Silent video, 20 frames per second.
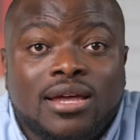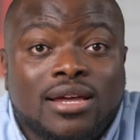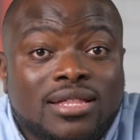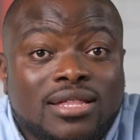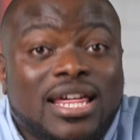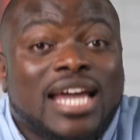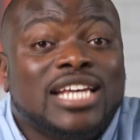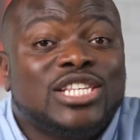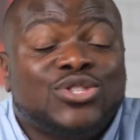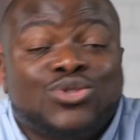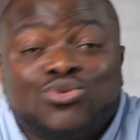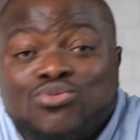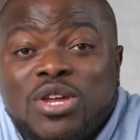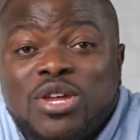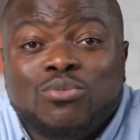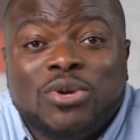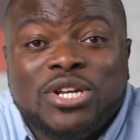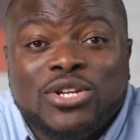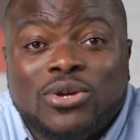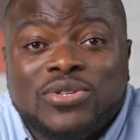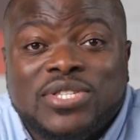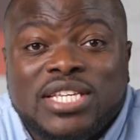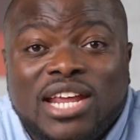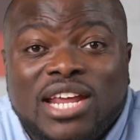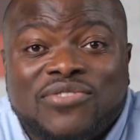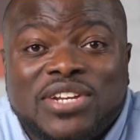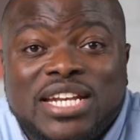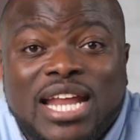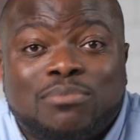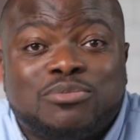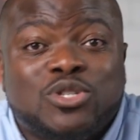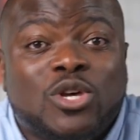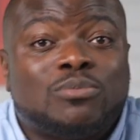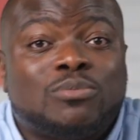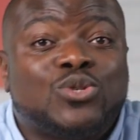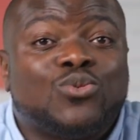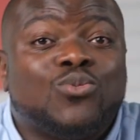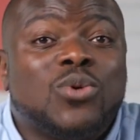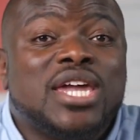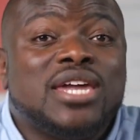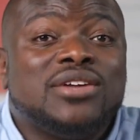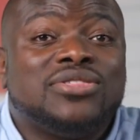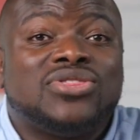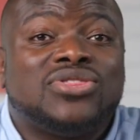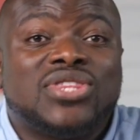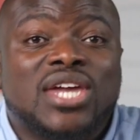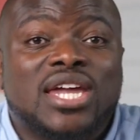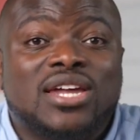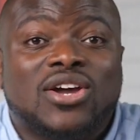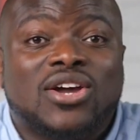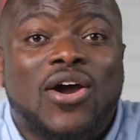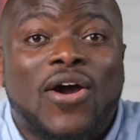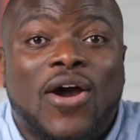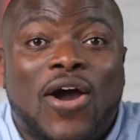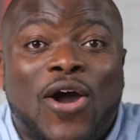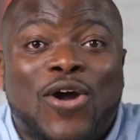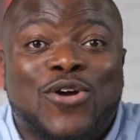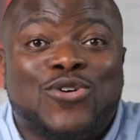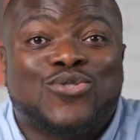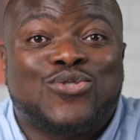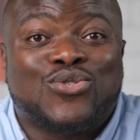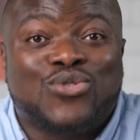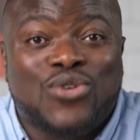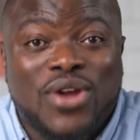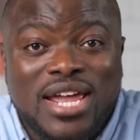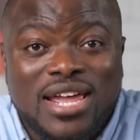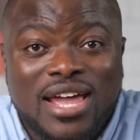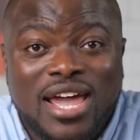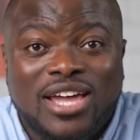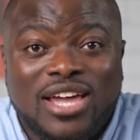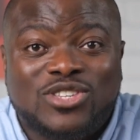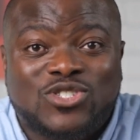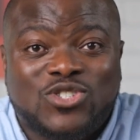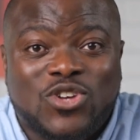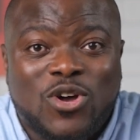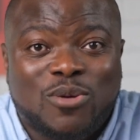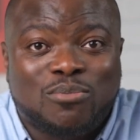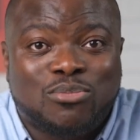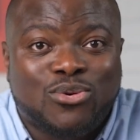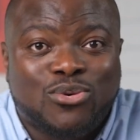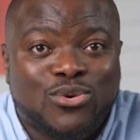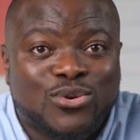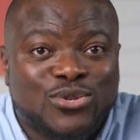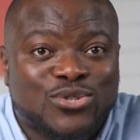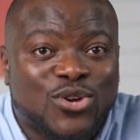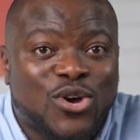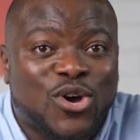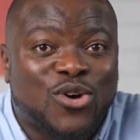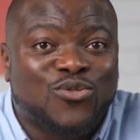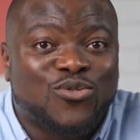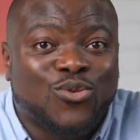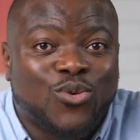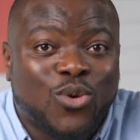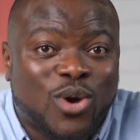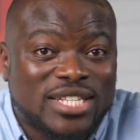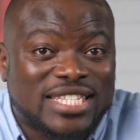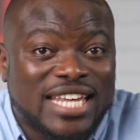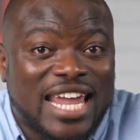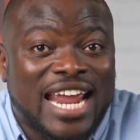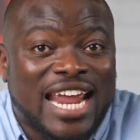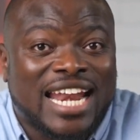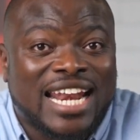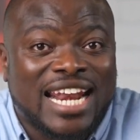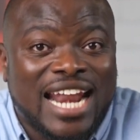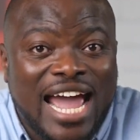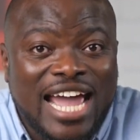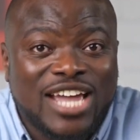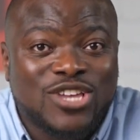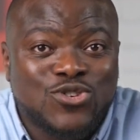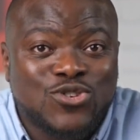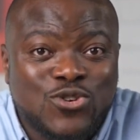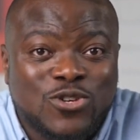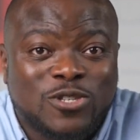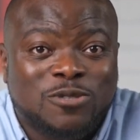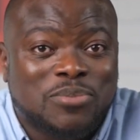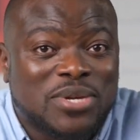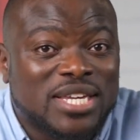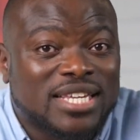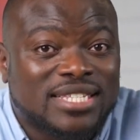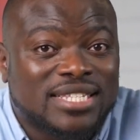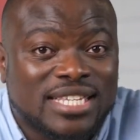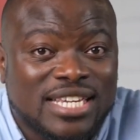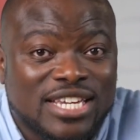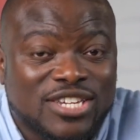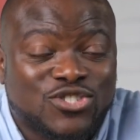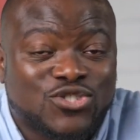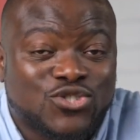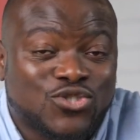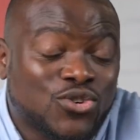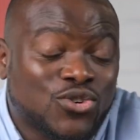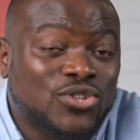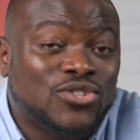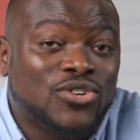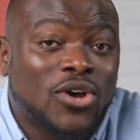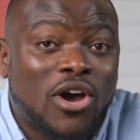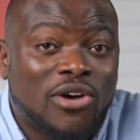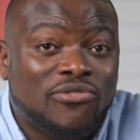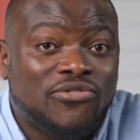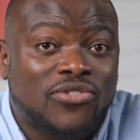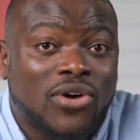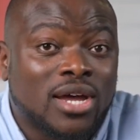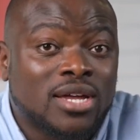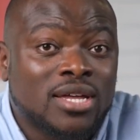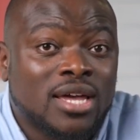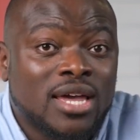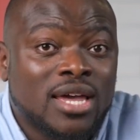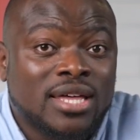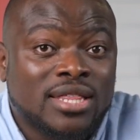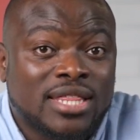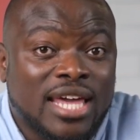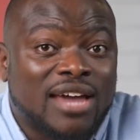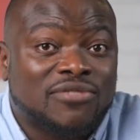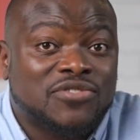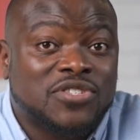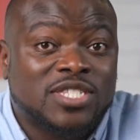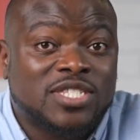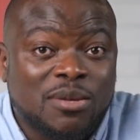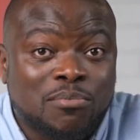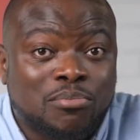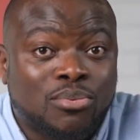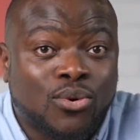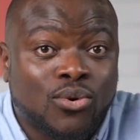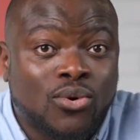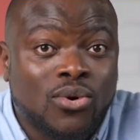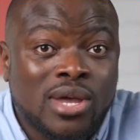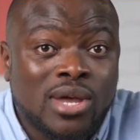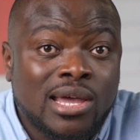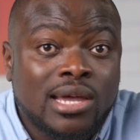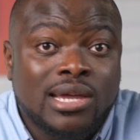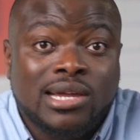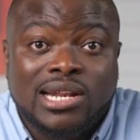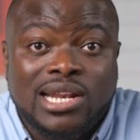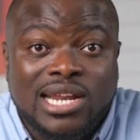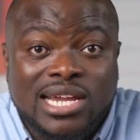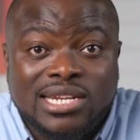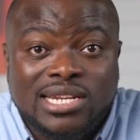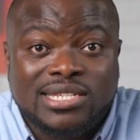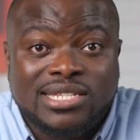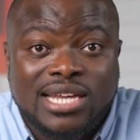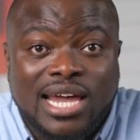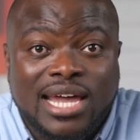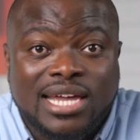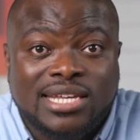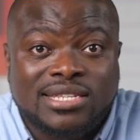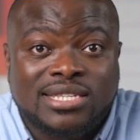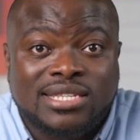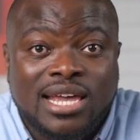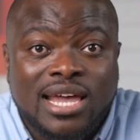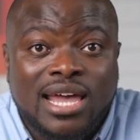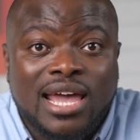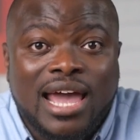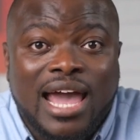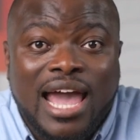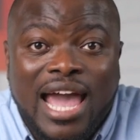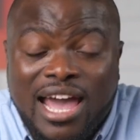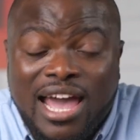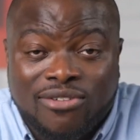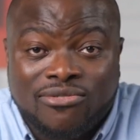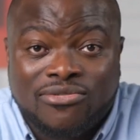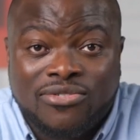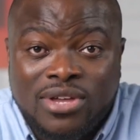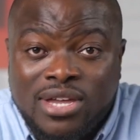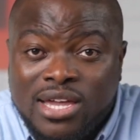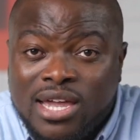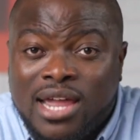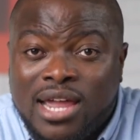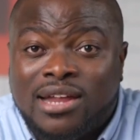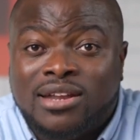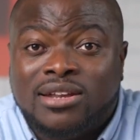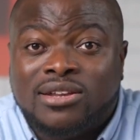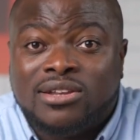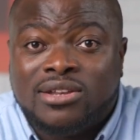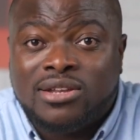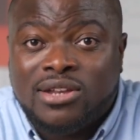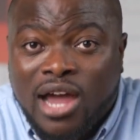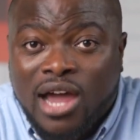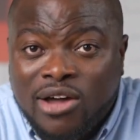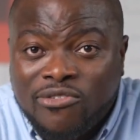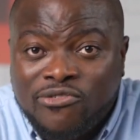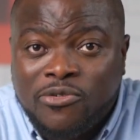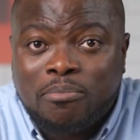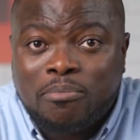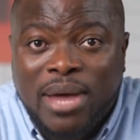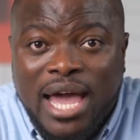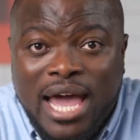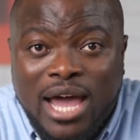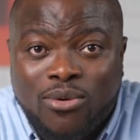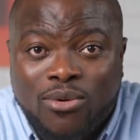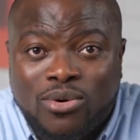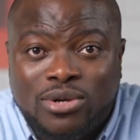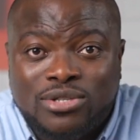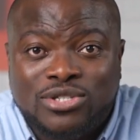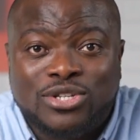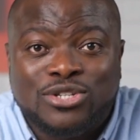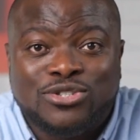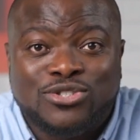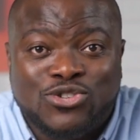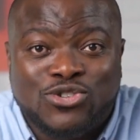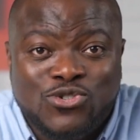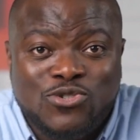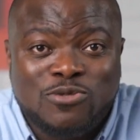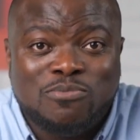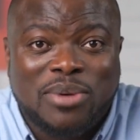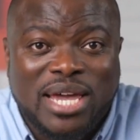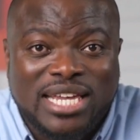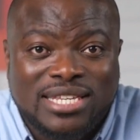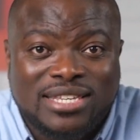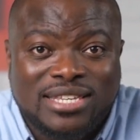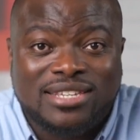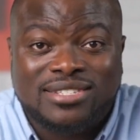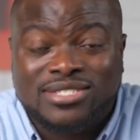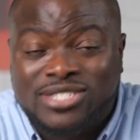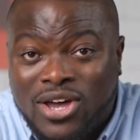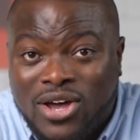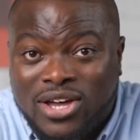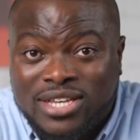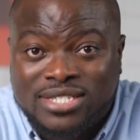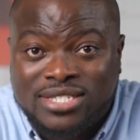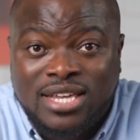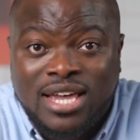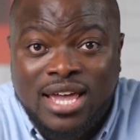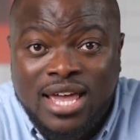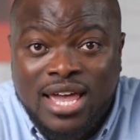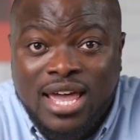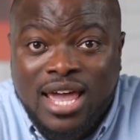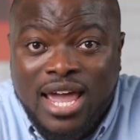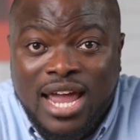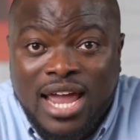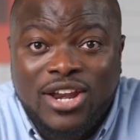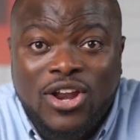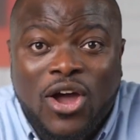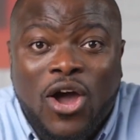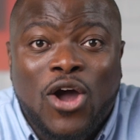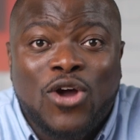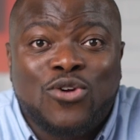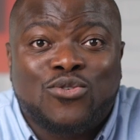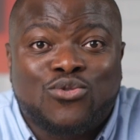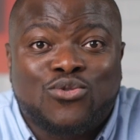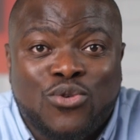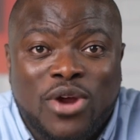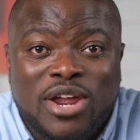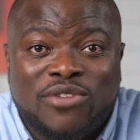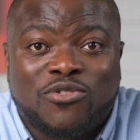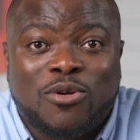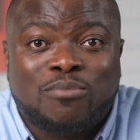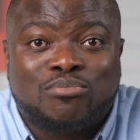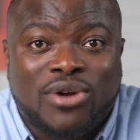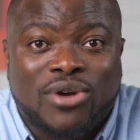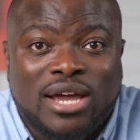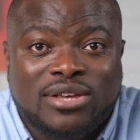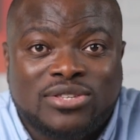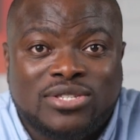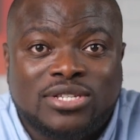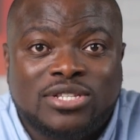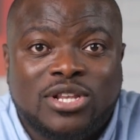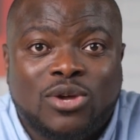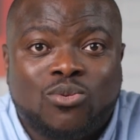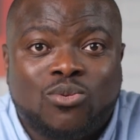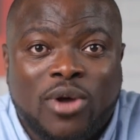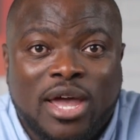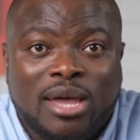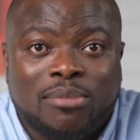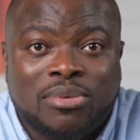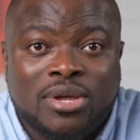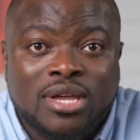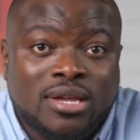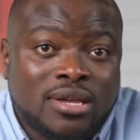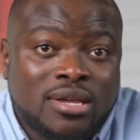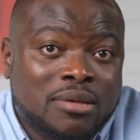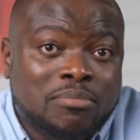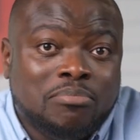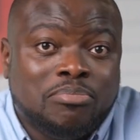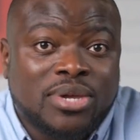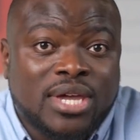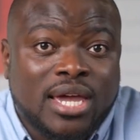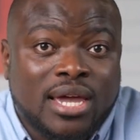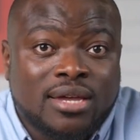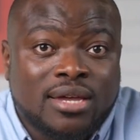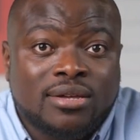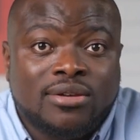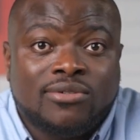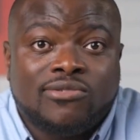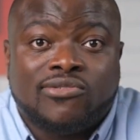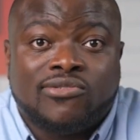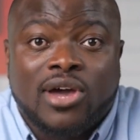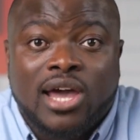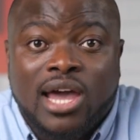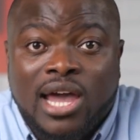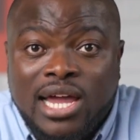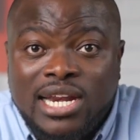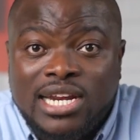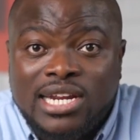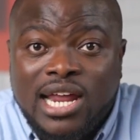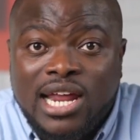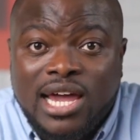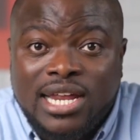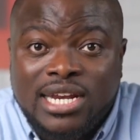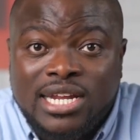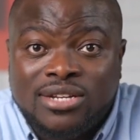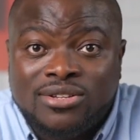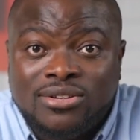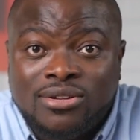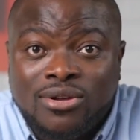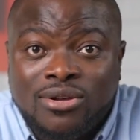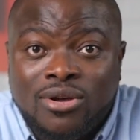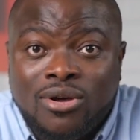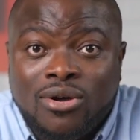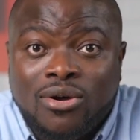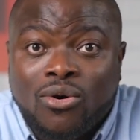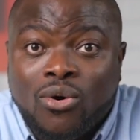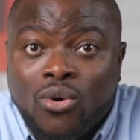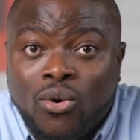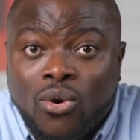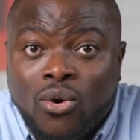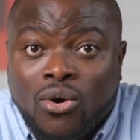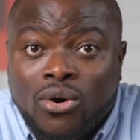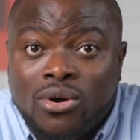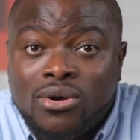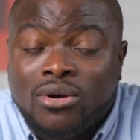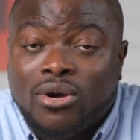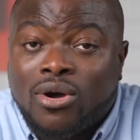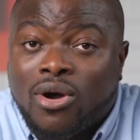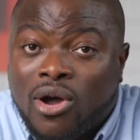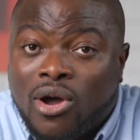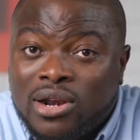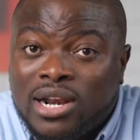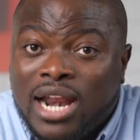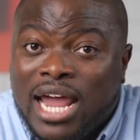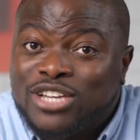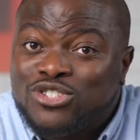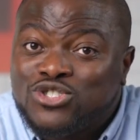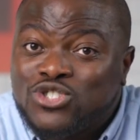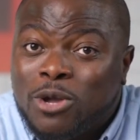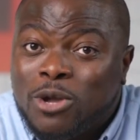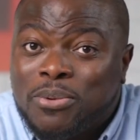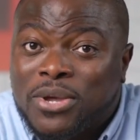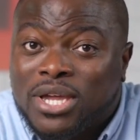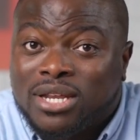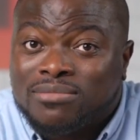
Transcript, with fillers: That's 3 Windows 11 laptops we think are great examples of what a light use PC should offer. They have simple, clean designs, have enough power to do basic tasks, and are great for browsing the web, be it for early learning or online shopping.